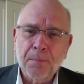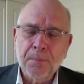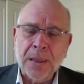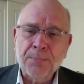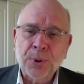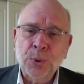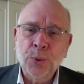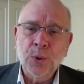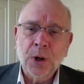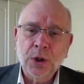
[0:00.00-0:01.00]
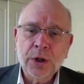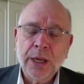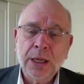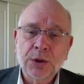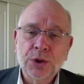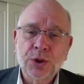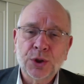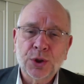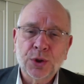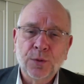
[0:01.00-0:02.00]
people who are looking
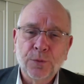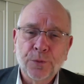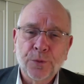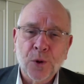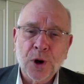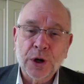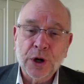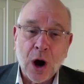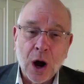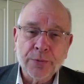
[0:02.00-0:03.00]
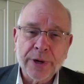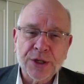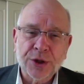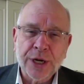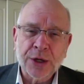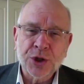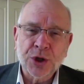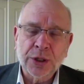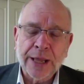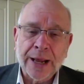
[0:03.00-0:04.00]
for
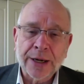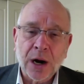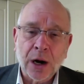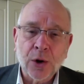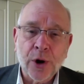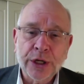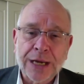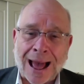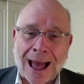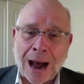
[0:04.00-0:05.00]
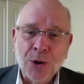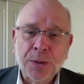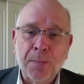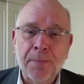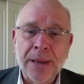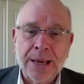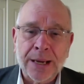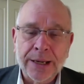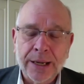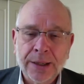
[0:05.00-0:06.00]
non-residential land are going to
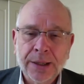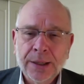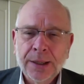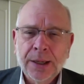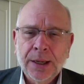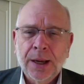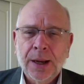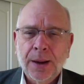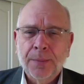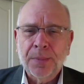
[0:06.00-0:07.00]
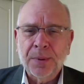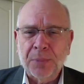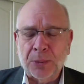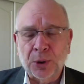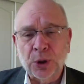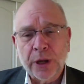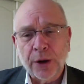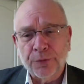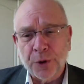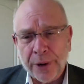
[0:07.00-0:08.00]
outbid people
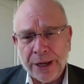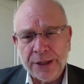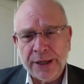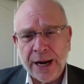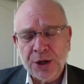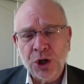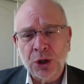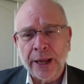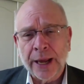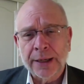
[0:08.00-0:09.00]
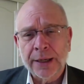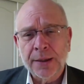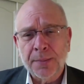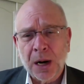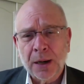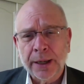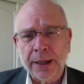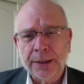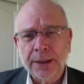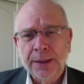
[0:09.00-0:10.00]
looking for residential land in the market.